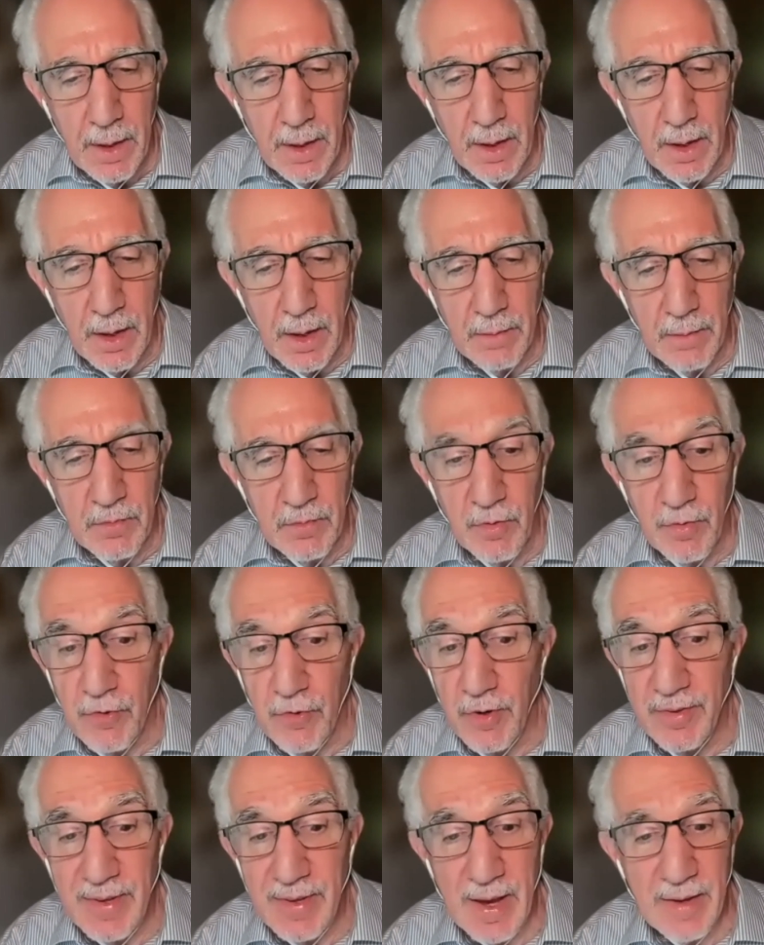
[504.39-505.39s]
To, of
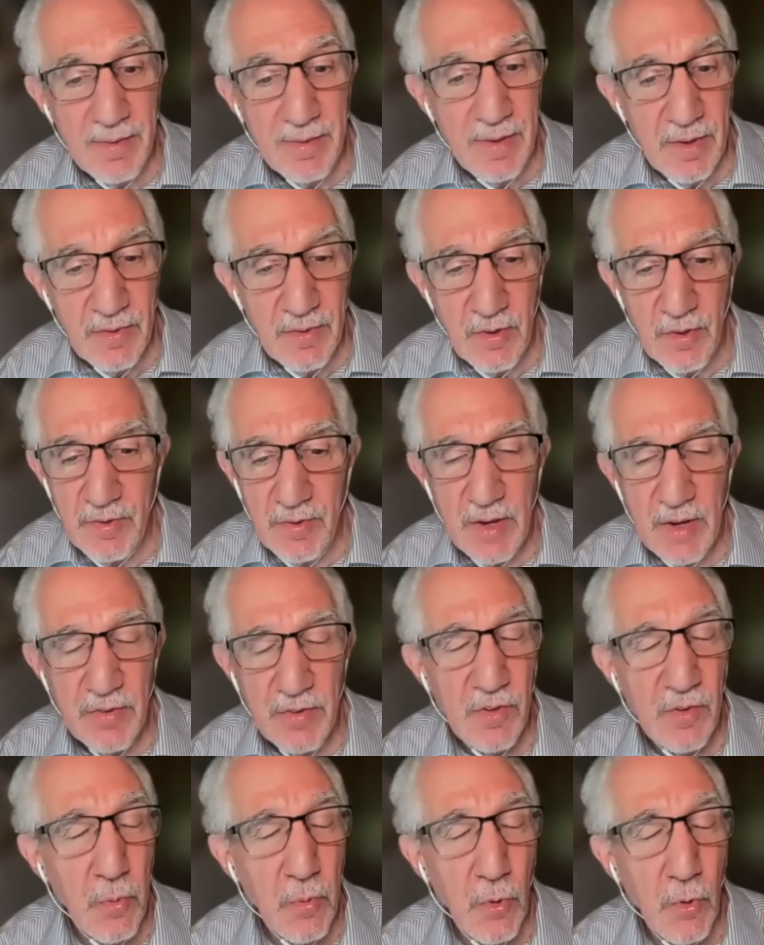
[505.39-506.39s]
course, ask the
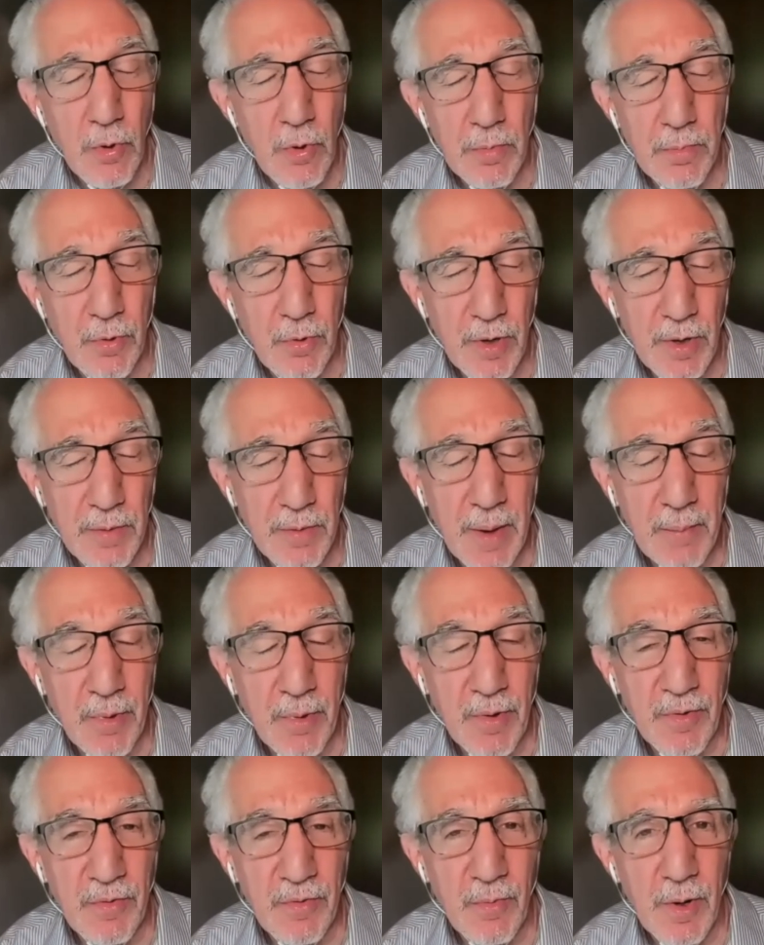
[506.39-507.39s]
association board
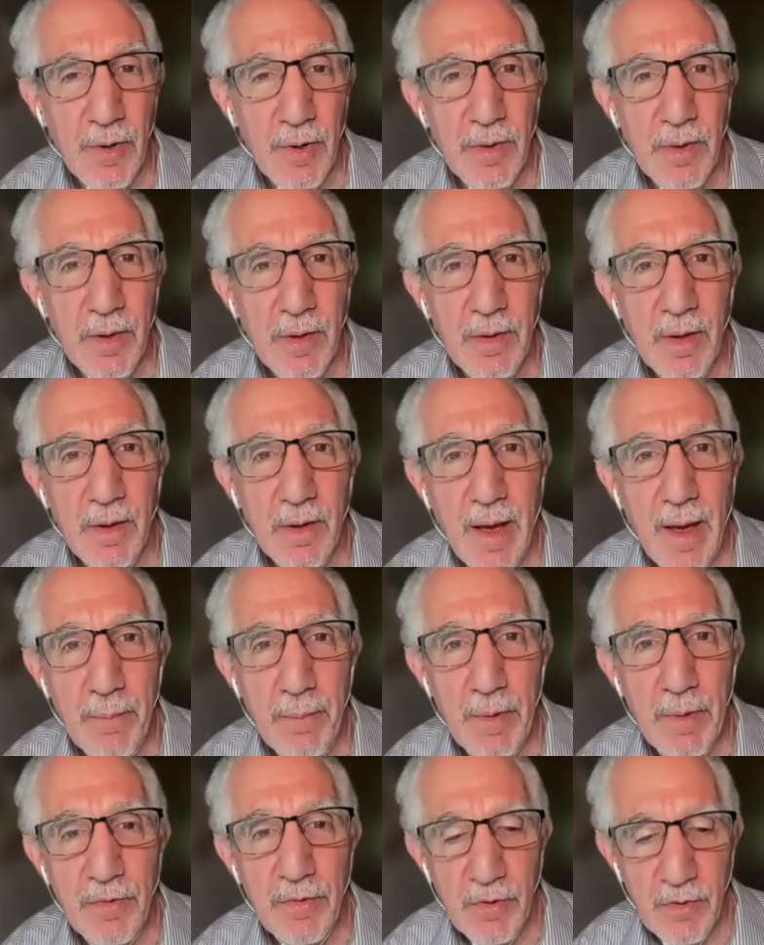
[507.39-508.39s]
members, what are the top
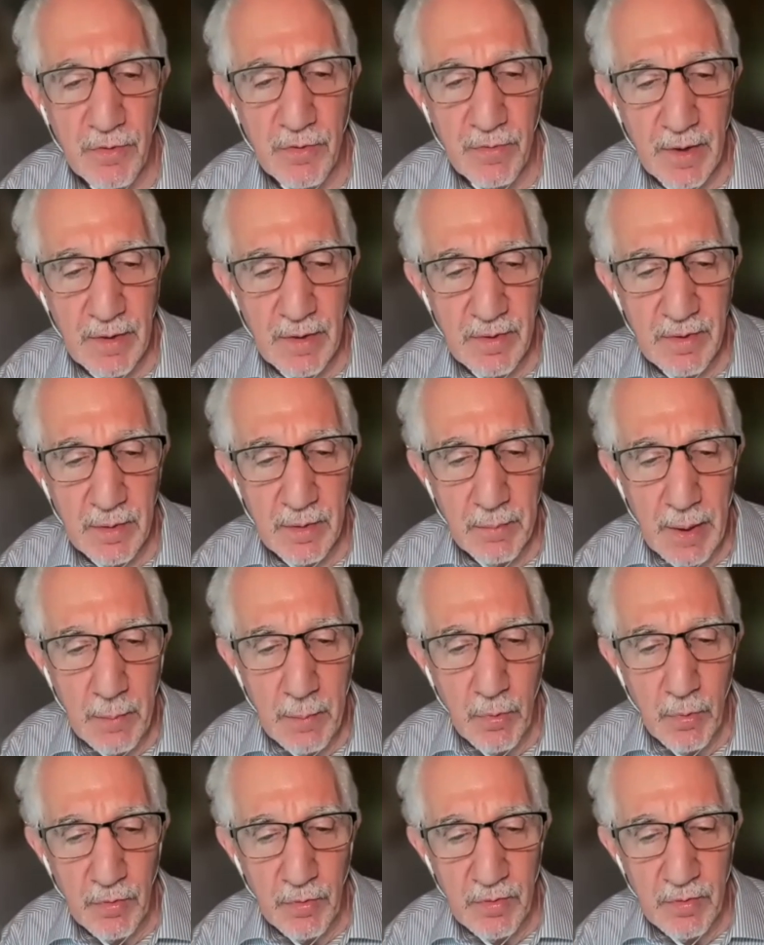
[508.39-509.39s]
issues facing
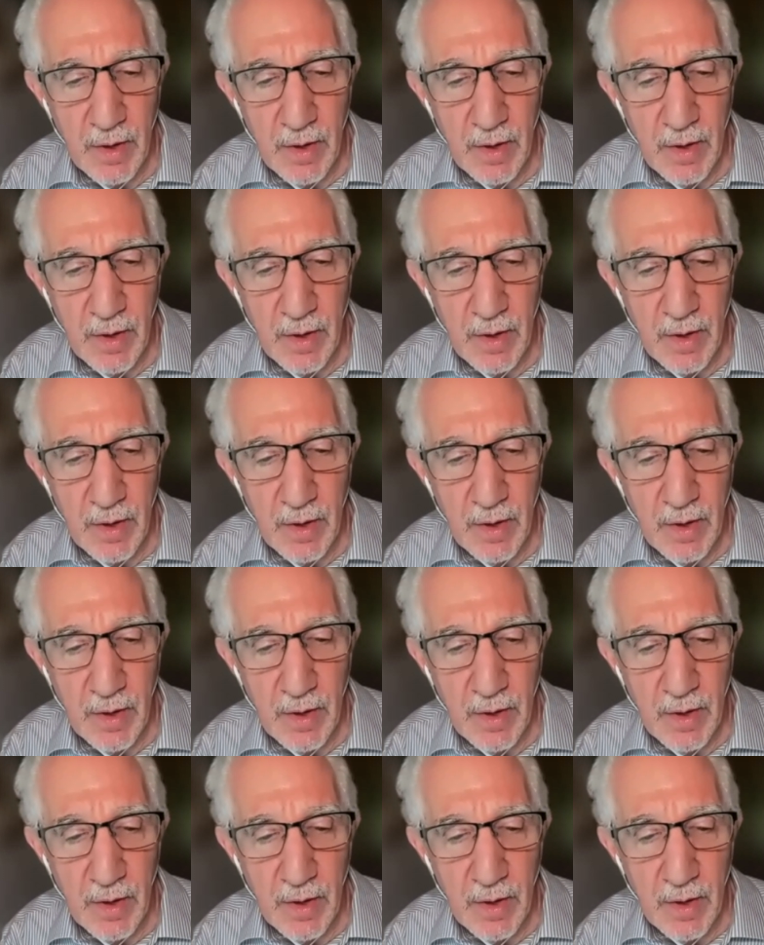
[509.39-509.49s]
members?